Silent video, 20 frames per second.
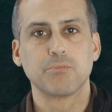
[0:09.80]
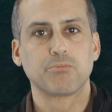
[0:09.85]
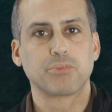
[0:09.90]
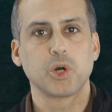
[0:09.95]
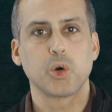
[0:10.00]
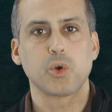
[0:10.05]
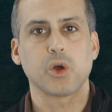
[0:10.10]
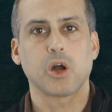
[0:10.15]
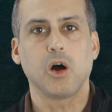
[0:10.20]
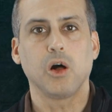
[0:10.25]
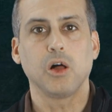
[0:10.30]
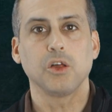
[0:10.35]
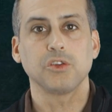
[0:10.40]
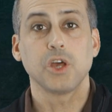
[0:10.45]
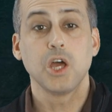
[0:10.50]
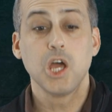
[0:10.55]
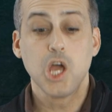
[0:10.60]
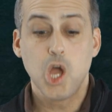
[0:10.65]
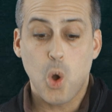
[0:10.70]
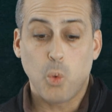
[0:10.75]
protocols,
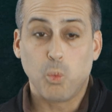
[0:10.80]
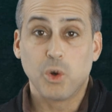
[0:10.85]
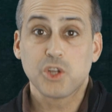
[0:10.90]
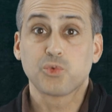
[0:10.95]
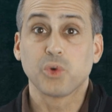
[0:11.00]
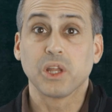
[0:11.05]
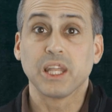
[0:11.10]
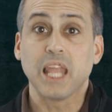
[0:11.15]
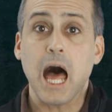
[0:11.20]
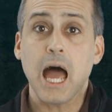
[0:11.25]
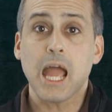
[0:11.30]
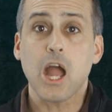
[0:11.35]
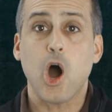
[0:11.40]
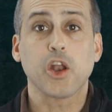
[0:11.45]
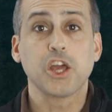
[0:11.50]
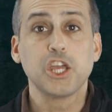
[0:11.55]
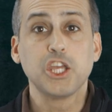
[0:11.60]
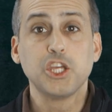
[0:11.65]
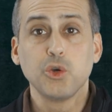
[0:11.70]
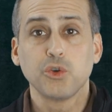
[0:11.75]
which rely on a
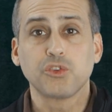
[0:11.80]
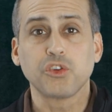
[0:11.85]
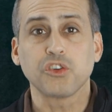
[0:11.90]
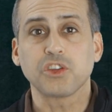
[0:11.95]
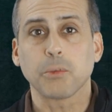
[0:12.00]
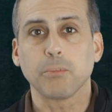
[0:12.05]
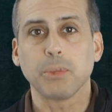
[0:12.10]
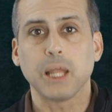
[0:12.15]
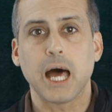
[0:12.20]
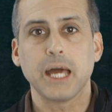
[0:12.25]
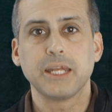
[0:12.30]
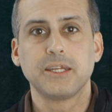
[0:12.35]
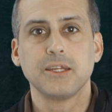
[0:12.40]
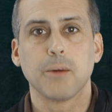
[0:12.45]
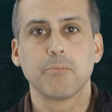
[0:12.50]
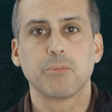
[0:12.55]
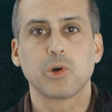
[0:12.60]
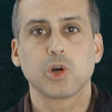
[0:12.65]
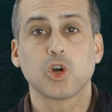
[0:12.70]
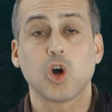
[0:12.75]
user-supplied
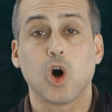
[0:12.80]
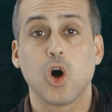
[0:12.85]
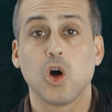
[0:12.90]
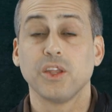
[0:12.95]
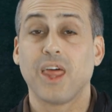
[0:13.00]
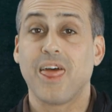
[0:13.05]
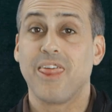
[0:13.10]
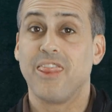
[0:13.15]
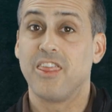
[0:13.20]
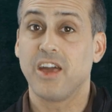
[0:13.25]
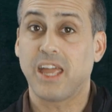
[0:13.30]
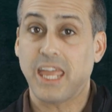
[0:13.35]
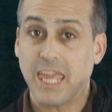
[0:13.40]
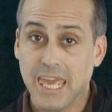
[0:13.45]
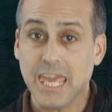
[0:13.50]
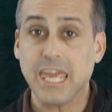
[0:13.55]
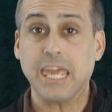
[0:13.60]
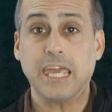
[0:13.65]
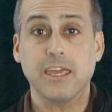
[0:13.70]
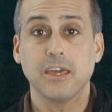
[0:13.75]
number called the
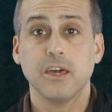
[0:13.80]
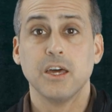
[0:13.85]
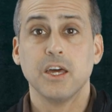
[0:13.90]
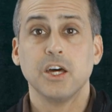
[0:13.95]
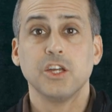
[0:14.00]
key